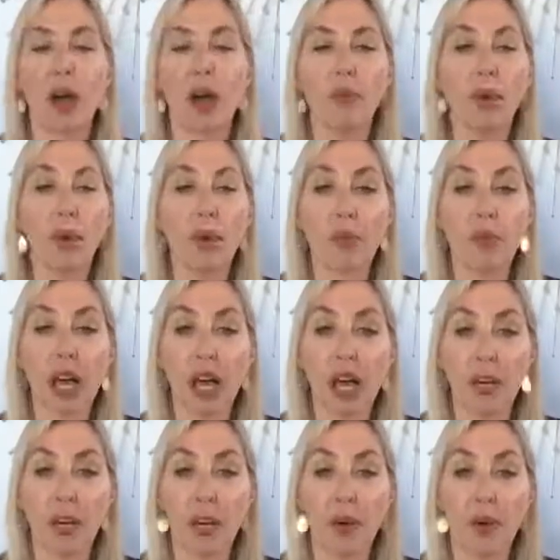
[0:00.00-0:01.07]
Bo
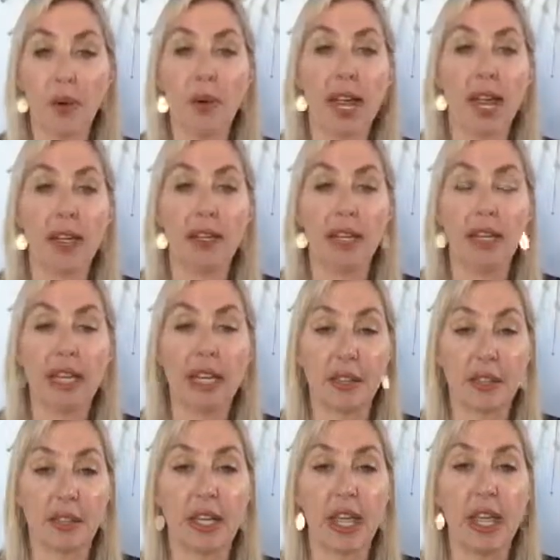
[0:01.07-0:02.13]
Lotto and Anil
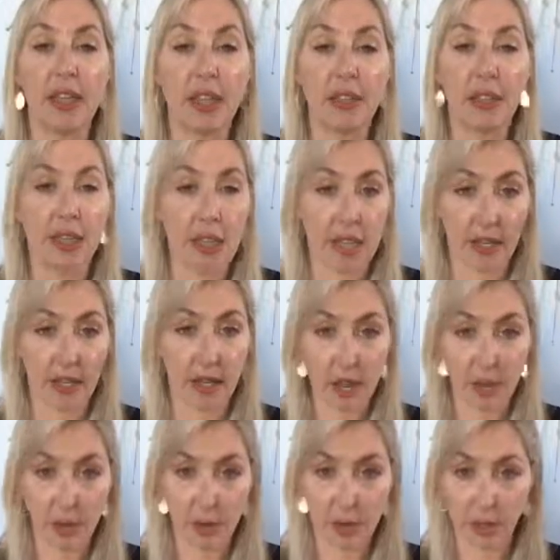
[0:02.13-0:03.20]
Seth and
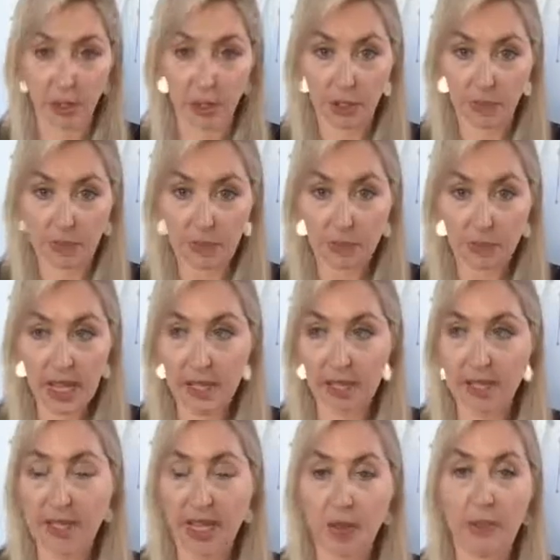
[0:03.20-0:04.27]
others has
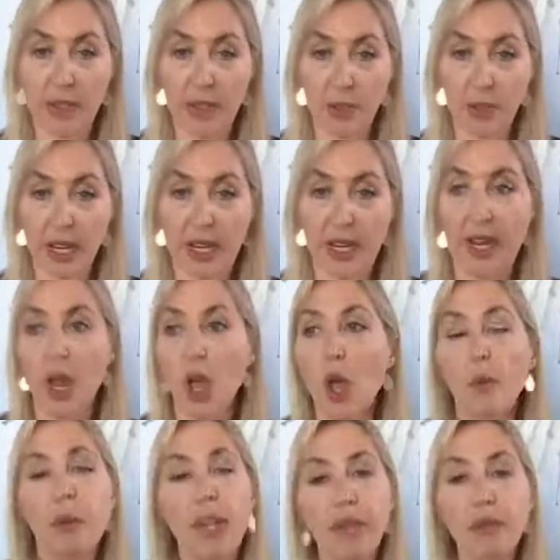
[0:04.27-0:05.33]
demonstrated.
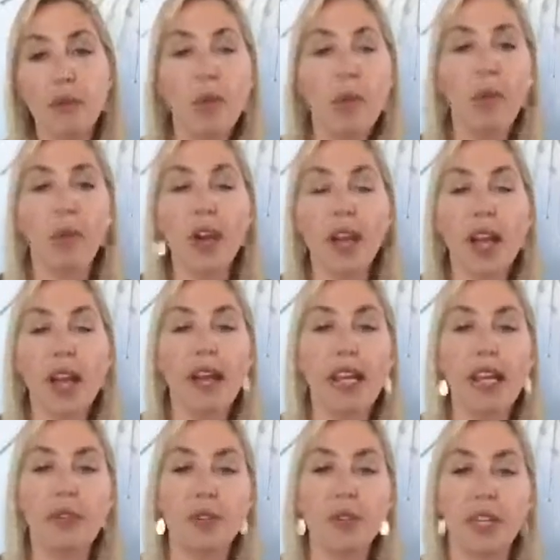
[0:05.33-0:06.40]
But even before I got
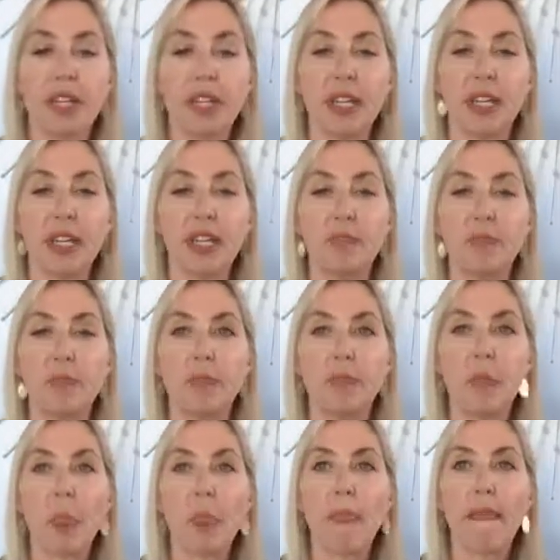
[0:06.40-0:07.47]
interested in
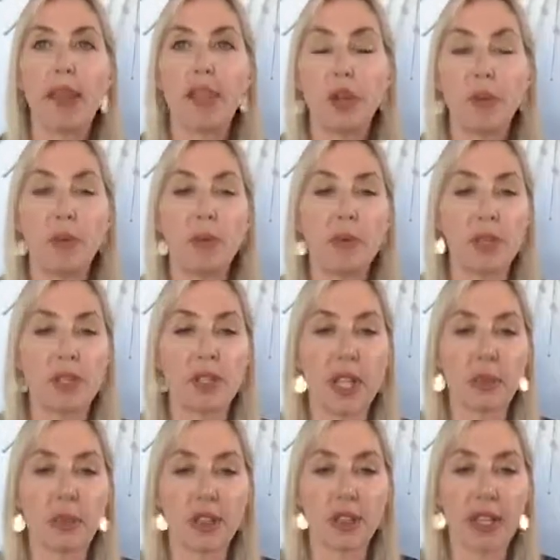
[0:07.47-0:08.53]
human
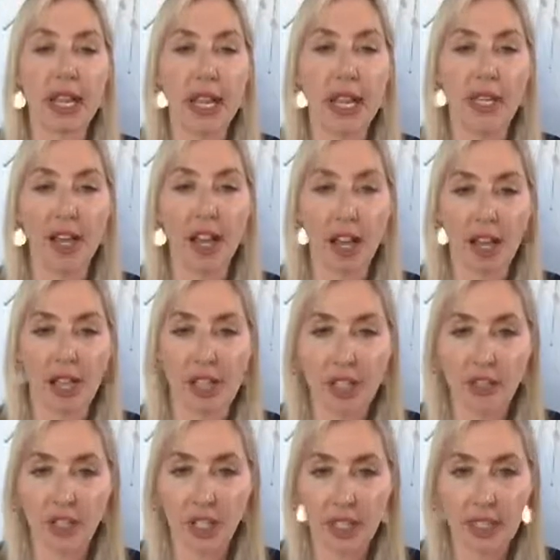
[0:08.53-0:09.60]
perception and
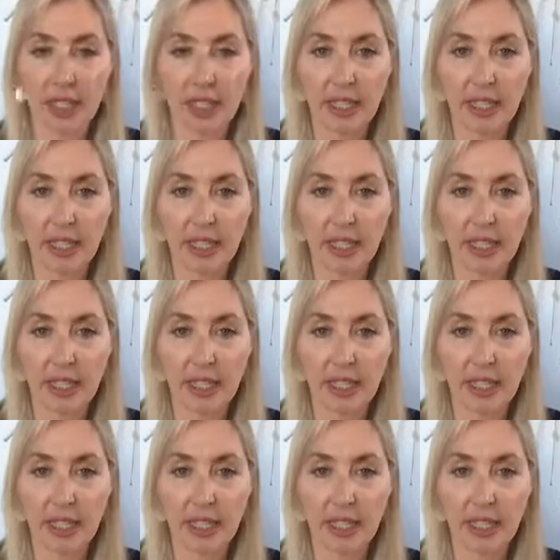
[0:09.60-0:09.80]
cognition,